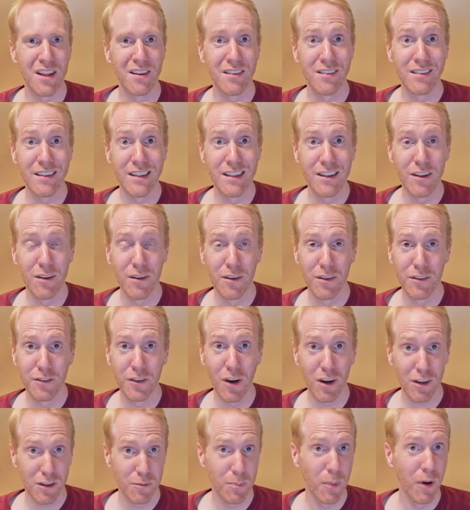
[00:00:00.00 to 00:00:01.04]
you can see the
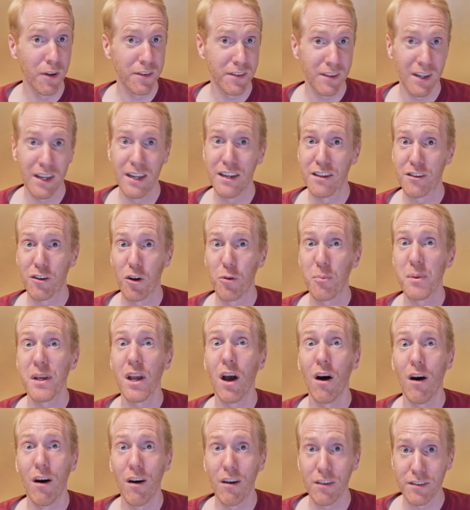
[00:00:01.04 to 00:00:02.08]
dark spots and it's going to
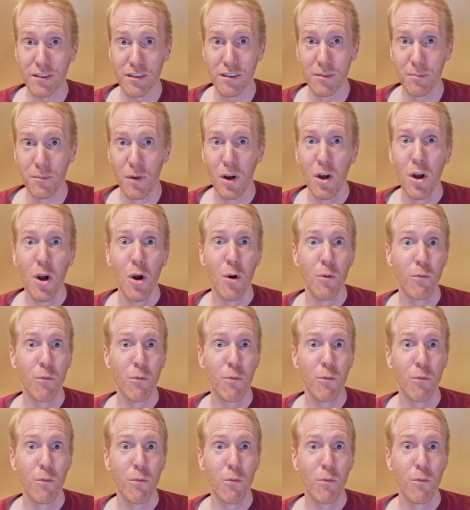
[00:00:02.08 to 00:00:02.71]
be awesome